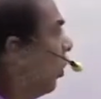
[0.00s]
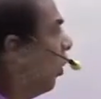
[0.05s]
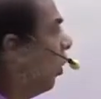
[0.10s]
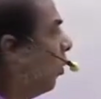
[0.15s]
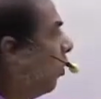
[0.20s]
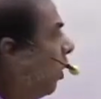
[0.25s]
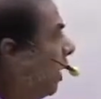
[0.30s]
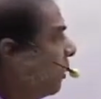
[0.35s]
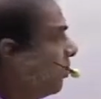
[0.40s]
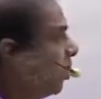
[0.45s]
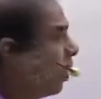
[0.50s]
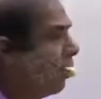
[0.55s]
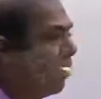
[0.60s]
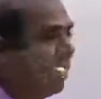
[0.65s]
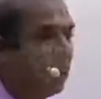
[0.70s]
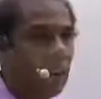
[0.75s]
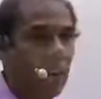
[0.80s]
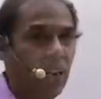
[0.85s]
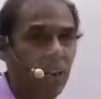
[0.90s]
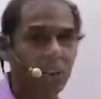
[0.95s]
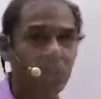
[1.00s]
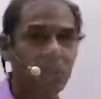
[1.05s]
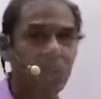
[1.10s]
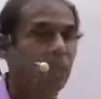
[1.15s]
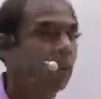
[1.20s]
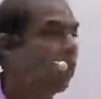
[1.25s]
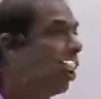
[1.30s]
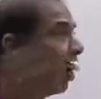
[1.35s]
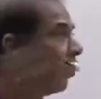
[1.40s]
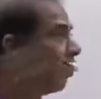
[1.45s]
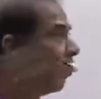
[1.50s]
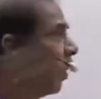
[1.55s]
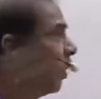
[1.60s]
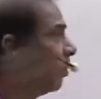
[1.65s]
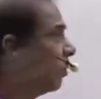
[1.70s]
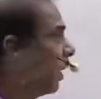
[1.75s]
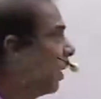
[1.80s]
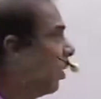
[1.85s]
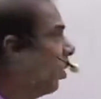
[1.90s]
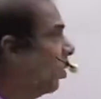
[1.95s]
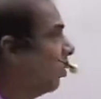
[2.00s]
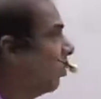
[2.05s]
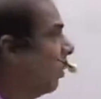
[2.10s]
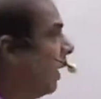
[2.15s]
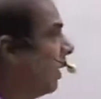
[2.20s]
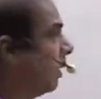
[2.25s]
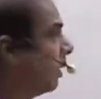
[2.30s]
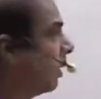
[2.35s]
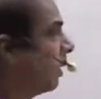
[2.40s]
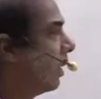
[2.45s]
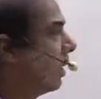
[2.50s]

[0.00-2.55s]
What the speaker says: YCP dash not form the government